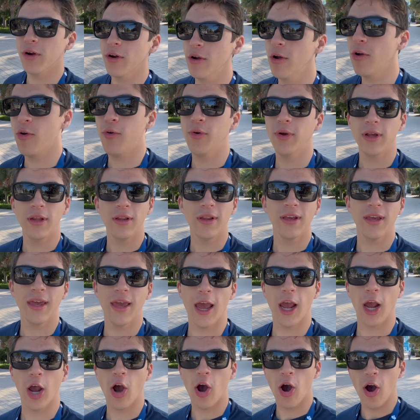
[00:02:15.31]
going to
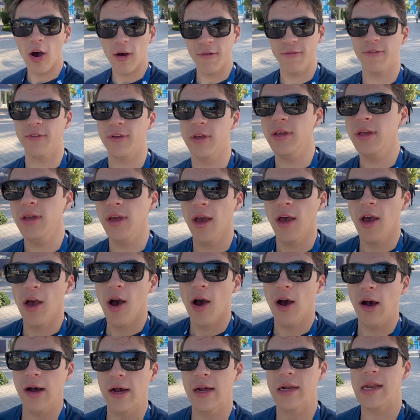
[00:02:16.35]
get coffee
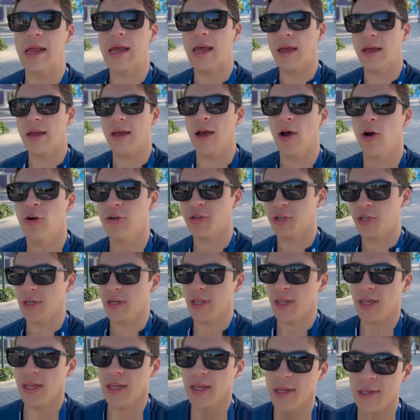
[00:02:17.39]
on Ocean
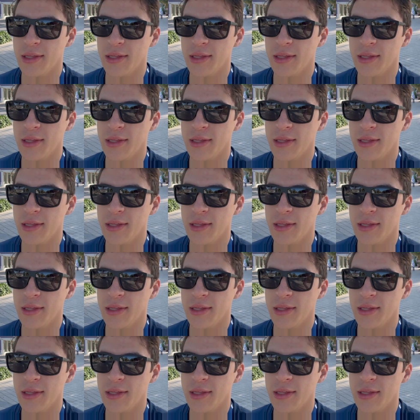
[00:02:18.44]
Cay.